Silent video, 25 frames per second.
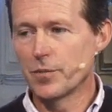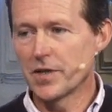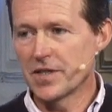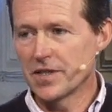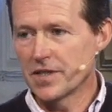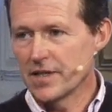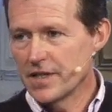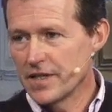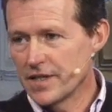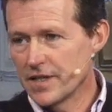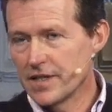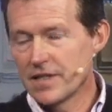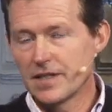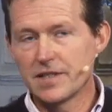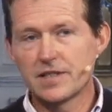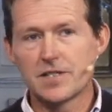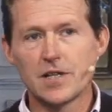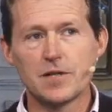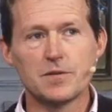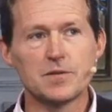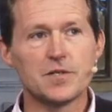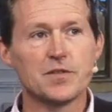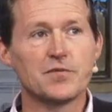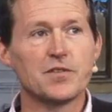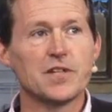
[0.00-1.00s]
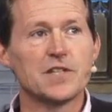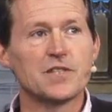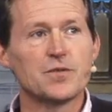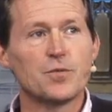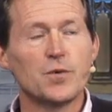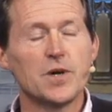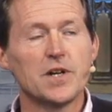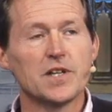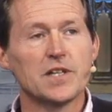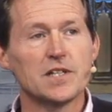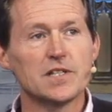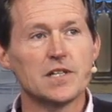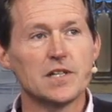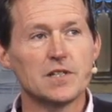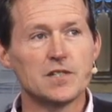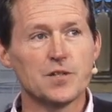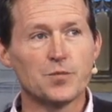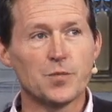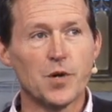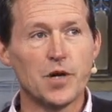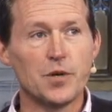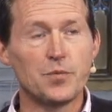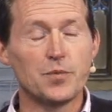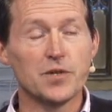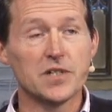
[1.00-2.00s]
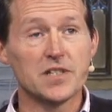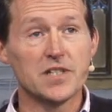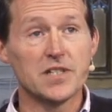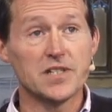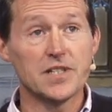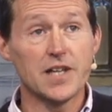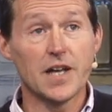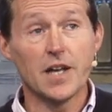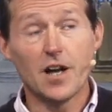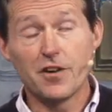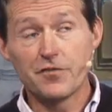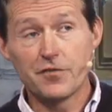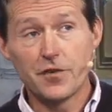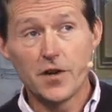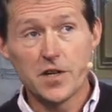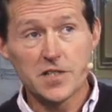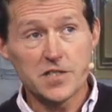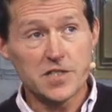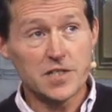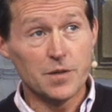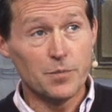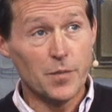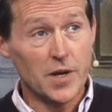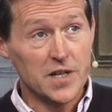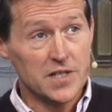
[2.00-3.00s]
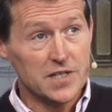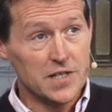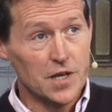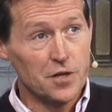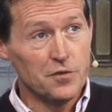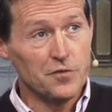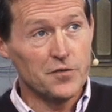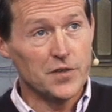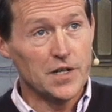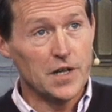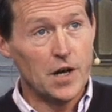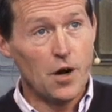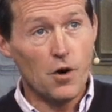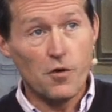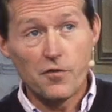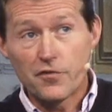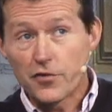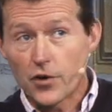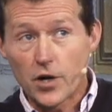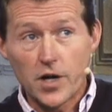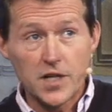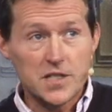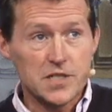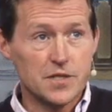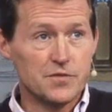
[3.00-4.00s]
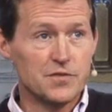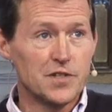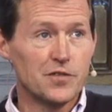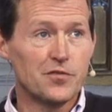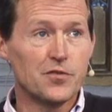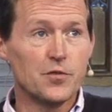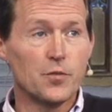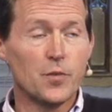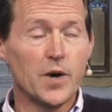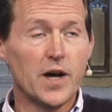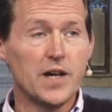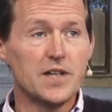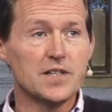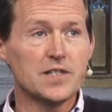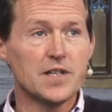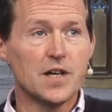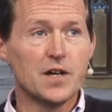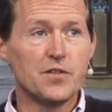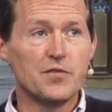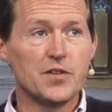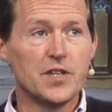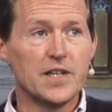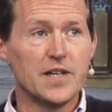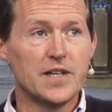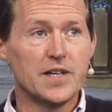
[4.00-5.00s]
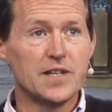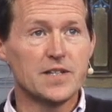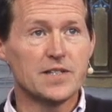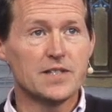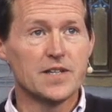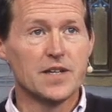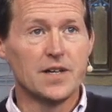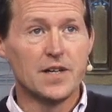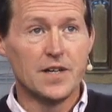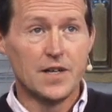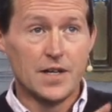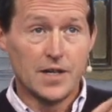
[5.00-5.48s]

But in terms of this word, it seems appropriate to say I fasted myself in a whole variety of different ways over the years,